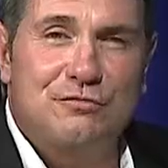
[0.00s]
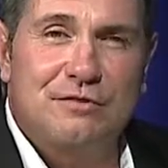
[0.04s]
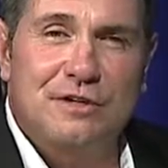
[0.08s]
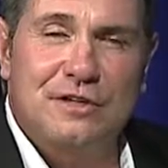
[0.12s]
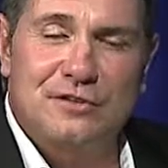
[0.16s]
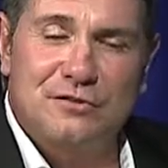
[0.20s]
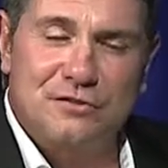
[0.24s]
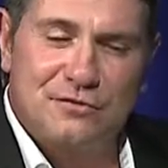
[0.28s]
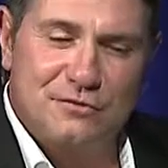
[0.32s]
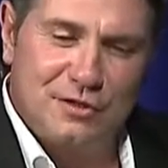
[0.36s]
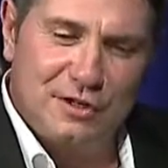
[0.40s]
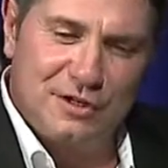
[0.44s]

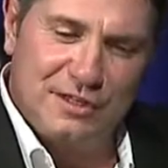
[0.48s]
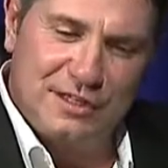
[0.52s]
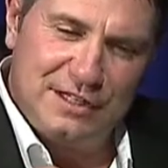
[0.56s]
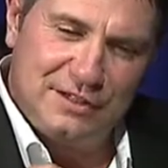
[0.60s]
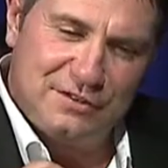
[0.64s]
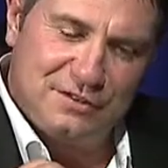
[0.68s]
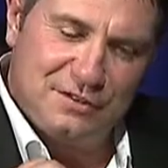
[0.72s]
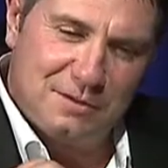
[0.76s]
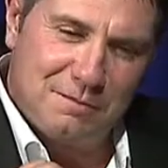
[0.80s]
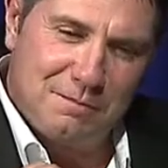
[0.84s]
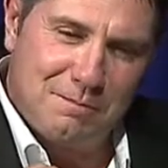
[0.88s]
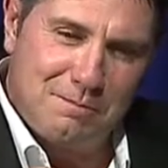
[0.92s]
Restaurant. He's
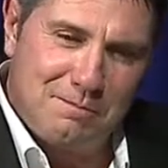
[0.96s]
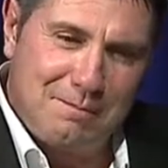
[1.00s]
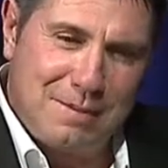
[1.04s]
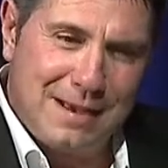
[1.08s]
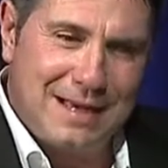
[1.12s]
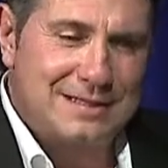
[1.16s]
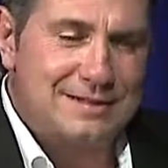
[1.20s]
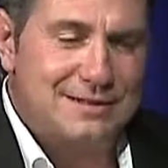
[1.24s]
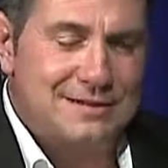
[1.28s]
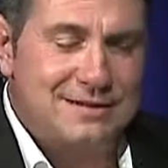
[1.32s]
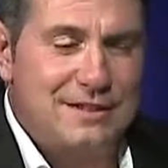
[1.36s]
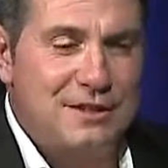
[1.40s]
the
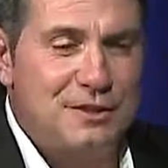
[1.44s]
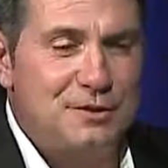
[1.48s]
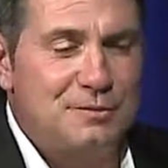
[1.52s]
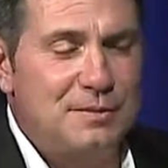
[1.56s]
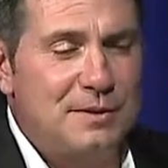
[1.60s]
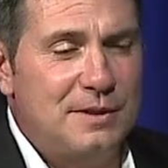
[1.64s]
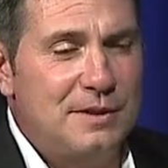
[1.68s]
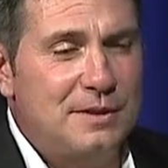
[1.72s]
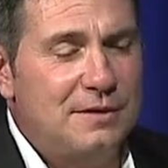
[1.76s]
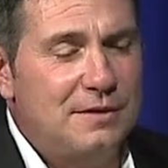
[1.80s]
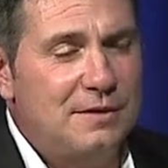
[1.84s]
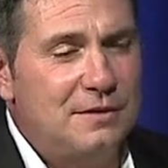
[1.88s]
best. He's
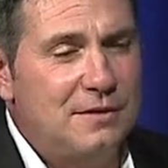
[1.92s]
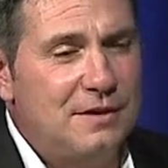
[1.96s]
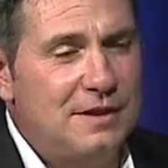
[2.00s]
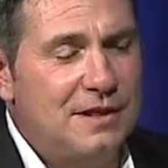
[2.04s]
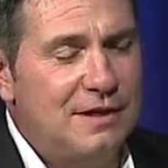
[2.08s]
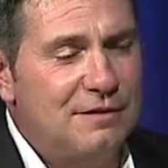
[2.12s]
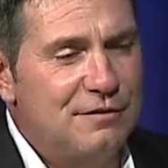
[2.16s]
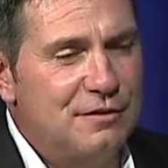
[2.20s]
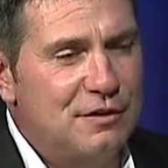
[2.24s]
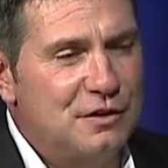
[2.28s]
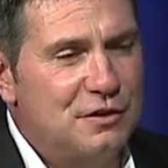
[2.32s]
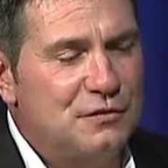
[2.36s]
been
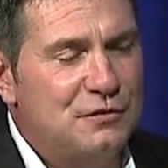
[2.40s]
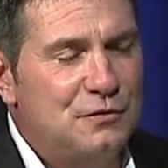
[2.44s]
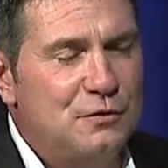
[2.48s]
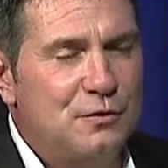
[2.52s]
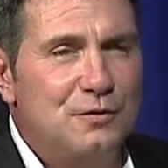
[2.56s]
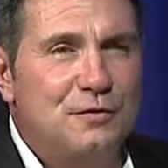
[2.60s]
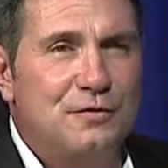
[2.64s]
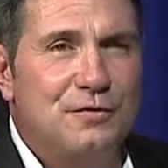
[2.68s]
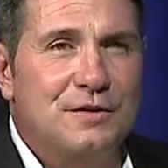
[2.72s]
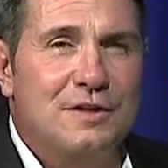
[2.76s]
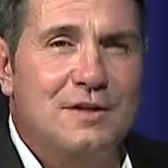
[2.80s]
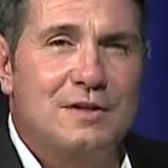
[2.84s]
giving us
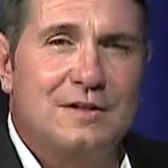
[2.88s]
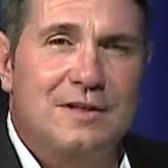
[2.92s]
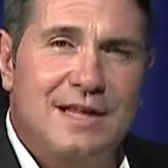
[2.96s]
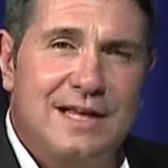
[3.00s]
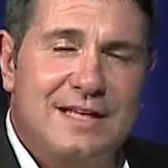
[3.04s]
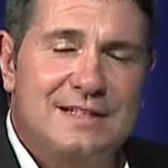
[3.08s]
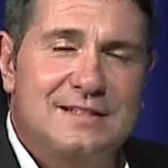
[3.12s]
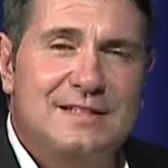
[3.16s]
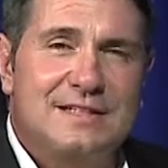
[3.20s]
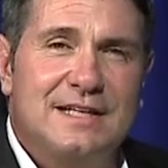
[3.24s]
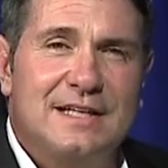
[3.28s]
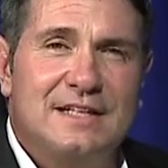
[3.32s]
food for the
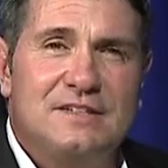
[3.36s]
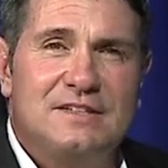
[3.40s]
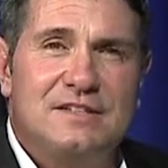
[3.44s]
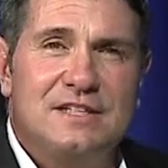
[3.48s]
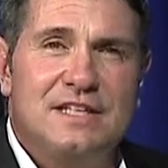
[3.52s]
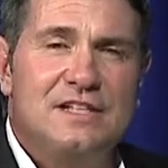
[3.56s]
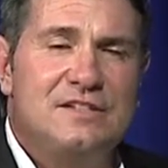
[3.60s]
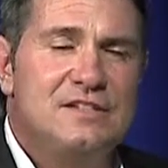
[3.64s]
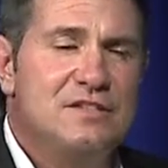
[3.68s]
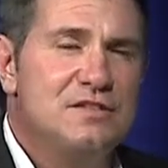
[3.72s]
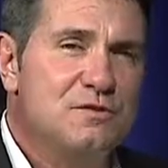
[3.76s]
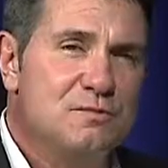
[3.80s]
last 10
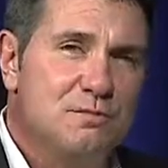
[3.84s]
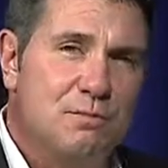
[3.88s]
seasons.